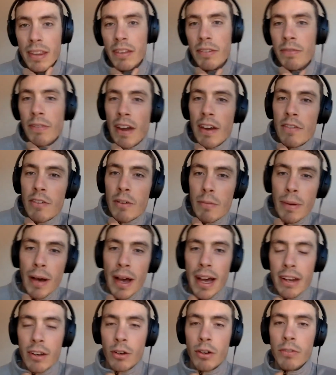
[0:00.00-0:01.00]
the favorite
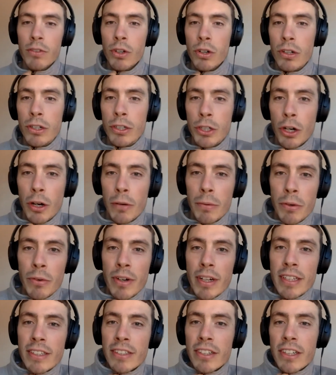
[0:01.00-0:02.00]
part of your job in
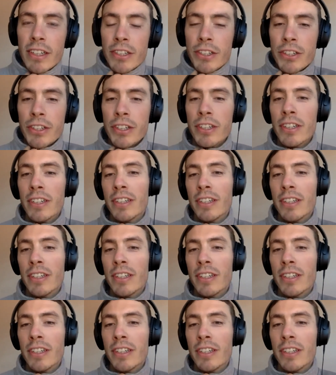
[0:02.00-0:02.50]
research?